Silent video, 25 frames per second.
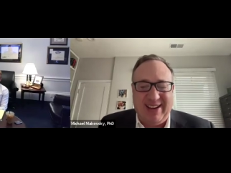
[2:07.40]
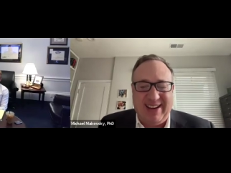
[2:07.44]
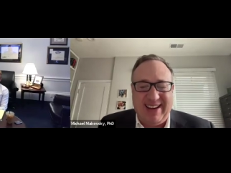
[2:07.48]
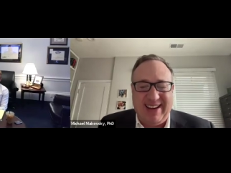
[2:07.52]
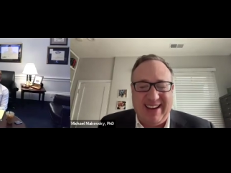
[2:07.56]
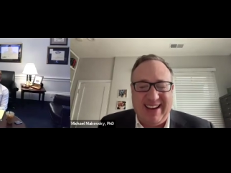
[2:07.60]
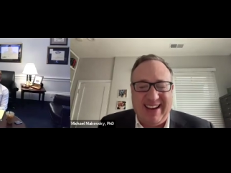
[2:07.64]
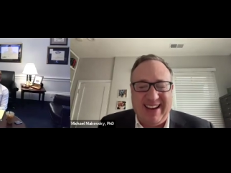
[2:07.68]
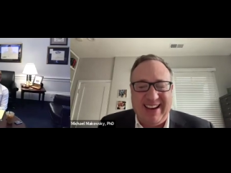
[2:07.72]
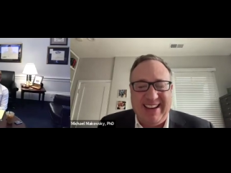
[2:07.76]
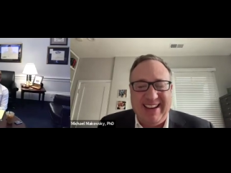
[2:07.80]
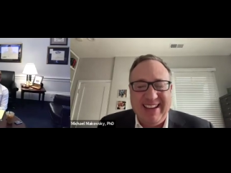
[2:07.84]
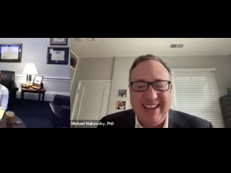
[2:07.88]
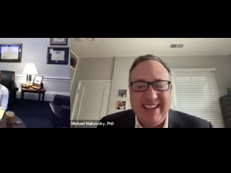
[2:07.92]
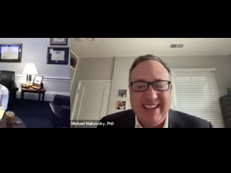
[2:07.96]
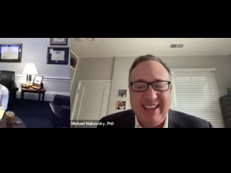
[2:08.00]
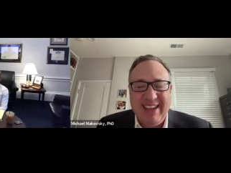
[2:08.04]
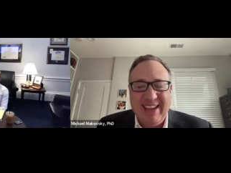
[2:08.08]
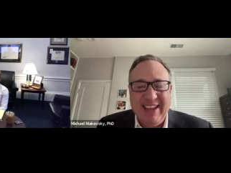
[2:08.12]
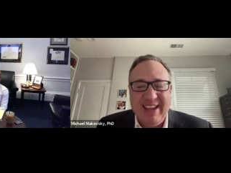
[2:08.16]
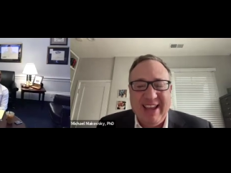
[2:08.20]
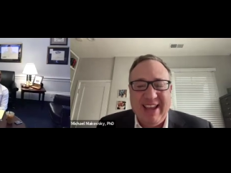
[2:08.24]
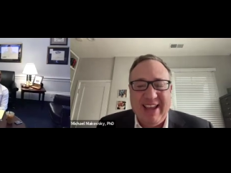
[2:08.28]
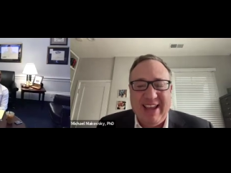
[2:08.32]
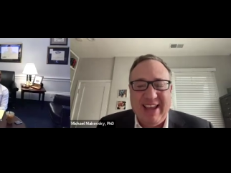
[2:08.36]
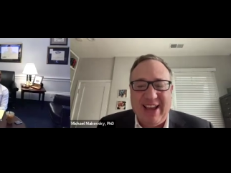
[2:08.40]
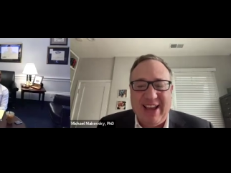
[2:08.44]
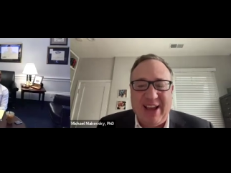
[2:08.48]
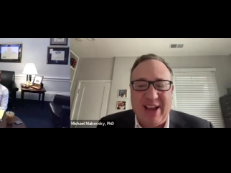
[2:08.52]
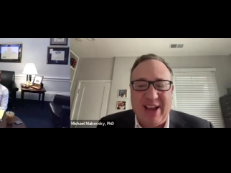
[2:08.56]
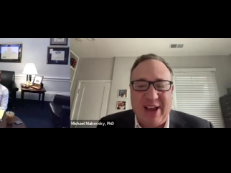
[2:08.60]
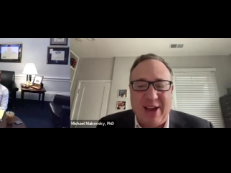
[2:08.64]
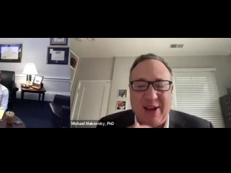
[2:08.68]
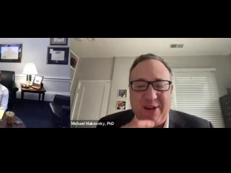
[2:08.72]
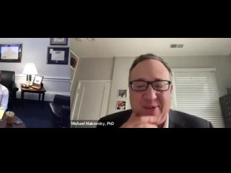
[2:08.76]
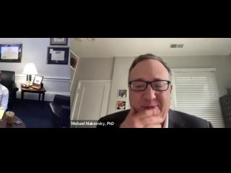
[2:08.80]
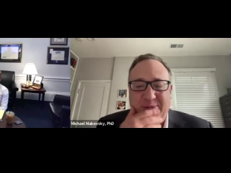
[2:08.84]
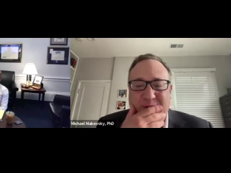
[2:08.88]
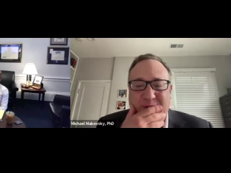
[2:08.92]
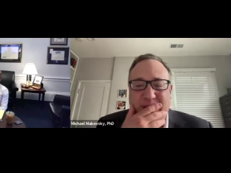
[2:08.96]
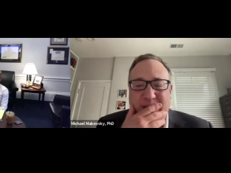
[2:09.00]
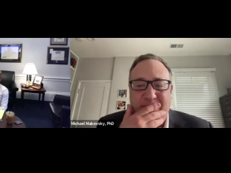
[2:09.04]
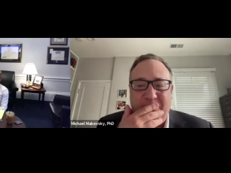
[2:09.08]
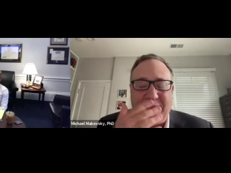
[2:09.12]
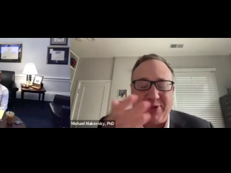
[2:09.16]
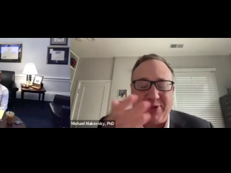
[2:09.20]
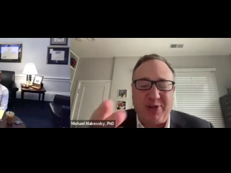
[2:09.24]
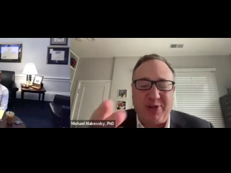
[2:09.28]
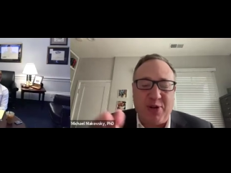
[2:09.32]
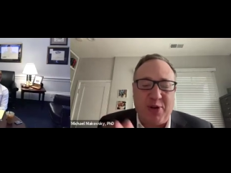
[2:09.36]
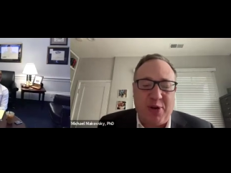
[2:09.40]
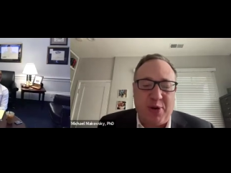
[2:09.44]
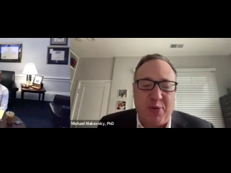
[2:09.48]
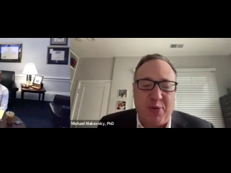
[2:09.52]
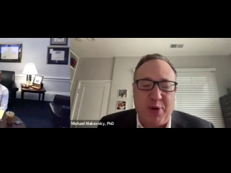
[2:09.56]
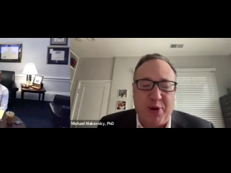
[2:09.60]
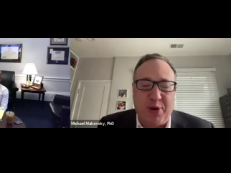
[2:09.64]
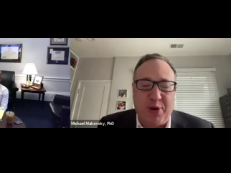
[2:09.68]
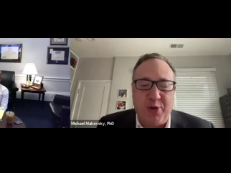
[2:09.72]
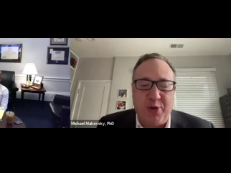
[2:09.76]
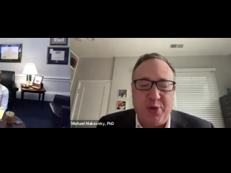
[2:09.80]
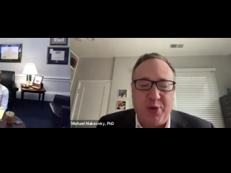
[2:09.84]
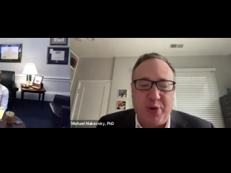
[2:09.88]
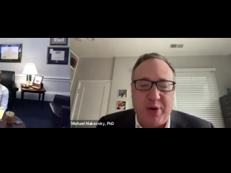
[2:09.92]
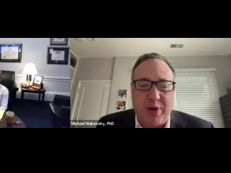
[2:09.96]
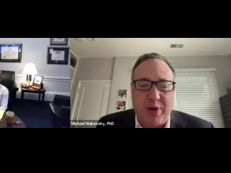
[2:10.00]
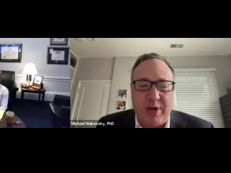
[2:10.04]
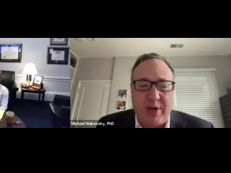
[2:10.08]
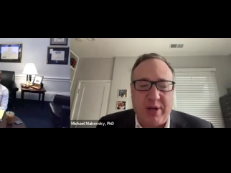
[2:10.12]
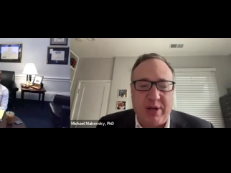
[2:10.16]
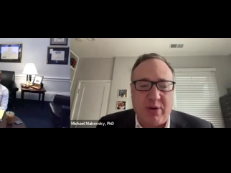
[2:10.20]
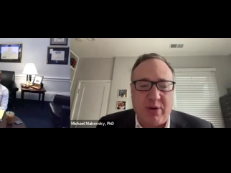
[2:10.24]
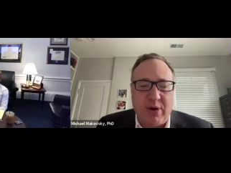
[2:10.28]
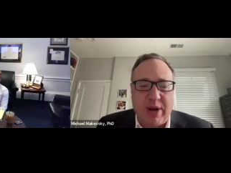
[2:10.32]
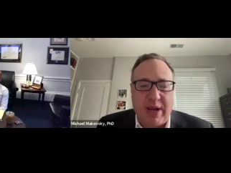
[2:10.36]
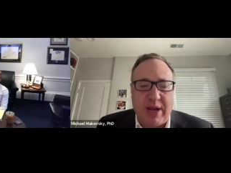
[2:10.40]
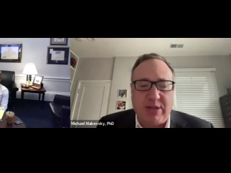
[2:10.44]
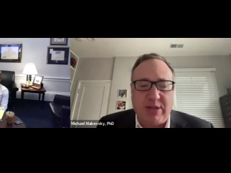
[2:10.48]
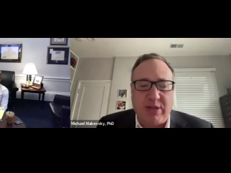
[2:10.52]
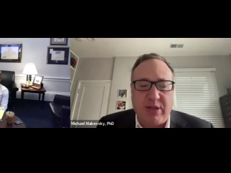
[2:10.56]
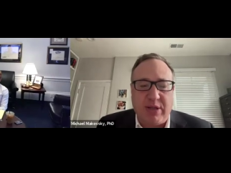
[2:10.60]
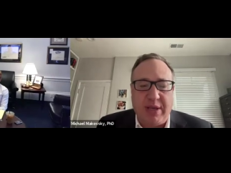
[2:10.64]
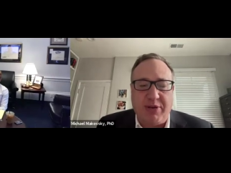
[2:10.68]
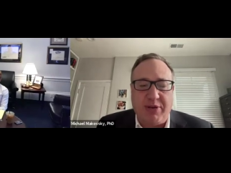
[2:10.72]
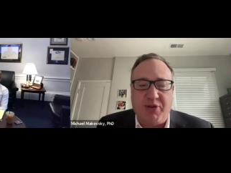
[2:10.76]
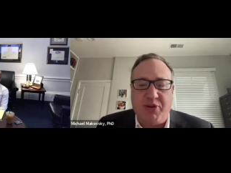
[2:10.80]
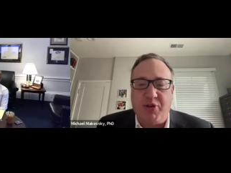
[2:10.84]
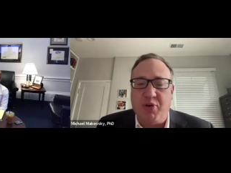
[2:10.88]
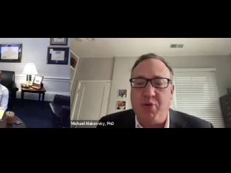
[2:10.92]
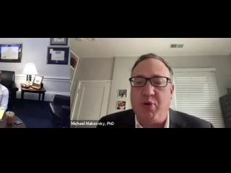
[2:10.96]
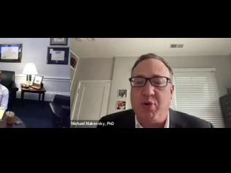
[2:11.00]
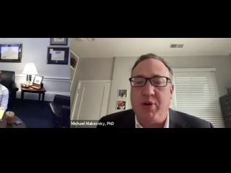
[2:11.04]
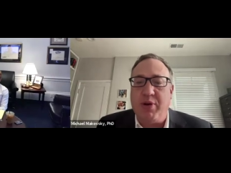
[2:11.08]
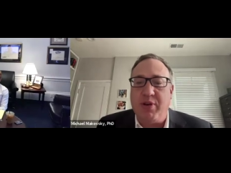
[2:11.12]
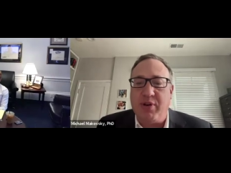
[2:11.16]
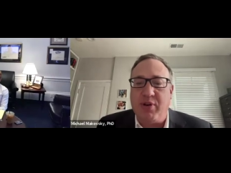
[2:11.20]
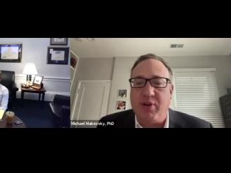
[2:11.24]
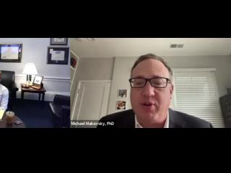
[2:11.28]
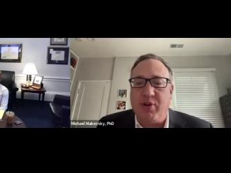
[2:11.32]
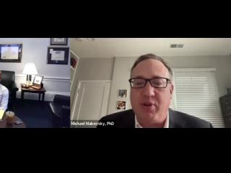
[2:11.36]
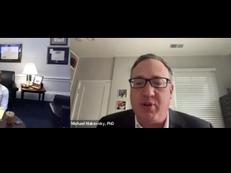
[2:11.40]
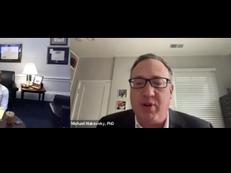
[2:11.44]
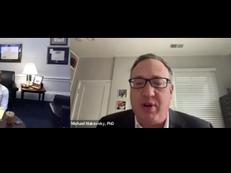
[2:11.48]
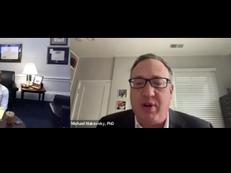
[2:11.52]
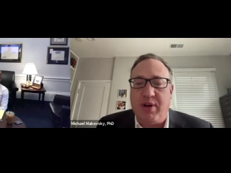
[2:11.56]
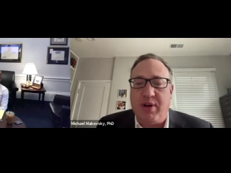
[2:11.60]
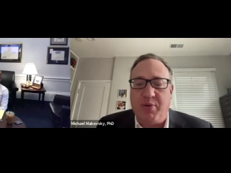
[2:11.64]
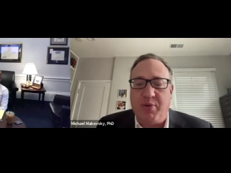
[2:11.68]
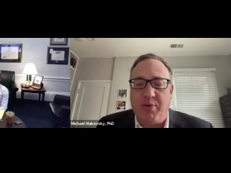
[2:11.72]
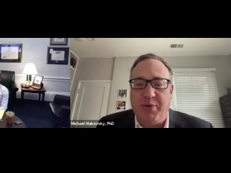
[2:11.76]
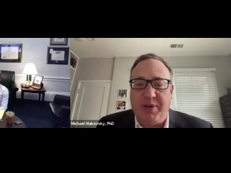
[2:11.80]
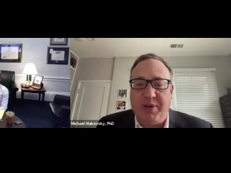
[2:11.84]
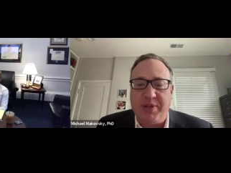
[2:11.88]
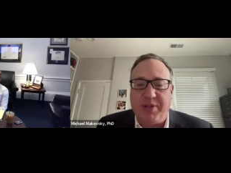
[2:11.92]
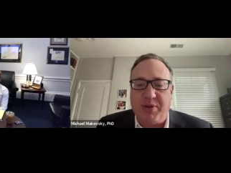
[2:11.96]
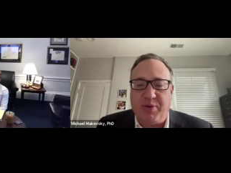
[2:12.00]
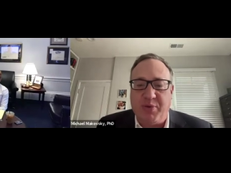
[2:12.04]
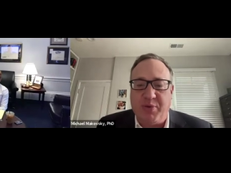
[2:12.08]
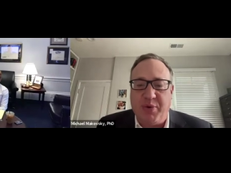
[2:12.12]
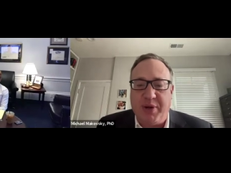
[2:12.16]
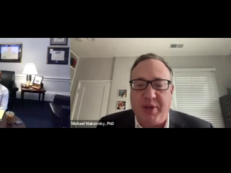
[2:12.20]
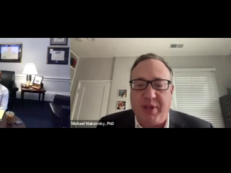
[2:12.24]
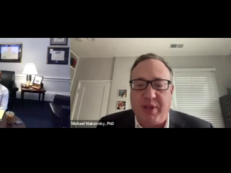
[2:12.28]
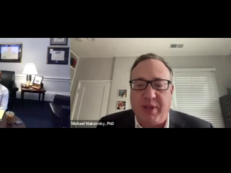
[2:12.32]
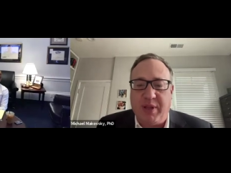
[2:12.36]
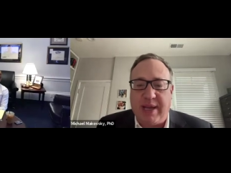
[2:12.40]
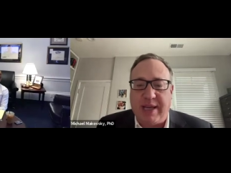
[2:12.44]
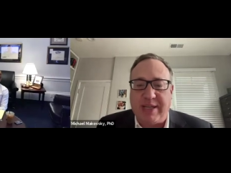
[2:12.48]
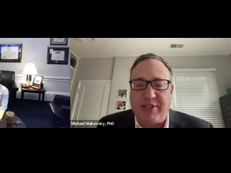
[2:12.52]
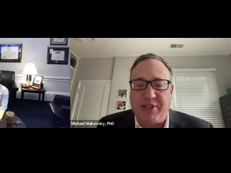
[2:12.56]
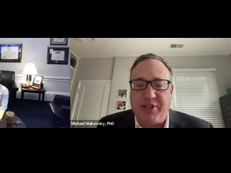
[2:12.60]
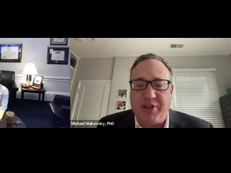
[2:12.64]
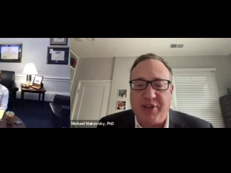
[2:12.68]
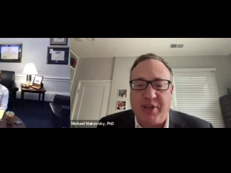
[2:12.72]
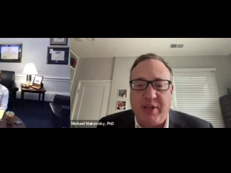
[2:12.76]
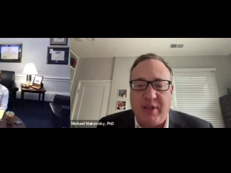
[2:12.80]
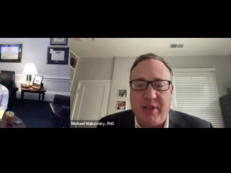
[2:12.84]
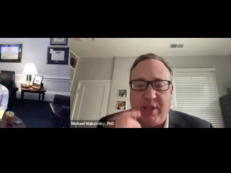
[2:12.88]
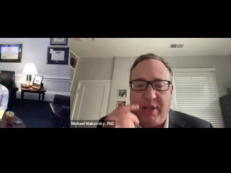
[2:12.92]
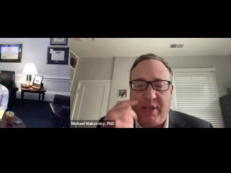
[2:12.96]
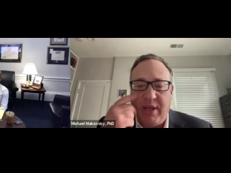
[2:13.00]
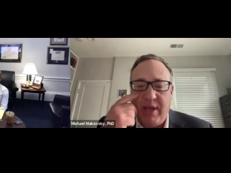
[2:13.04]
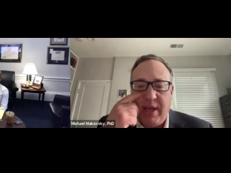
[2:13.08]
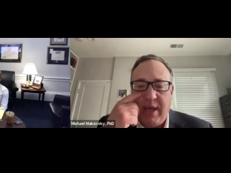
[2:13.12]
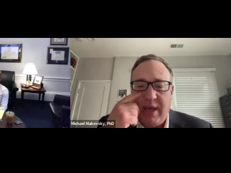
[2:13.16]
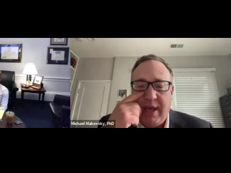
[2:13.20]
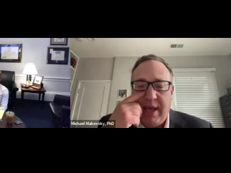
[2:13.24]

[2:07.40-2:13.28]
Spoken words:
All right. Well, also, I want to congratulate you on your recent reelection,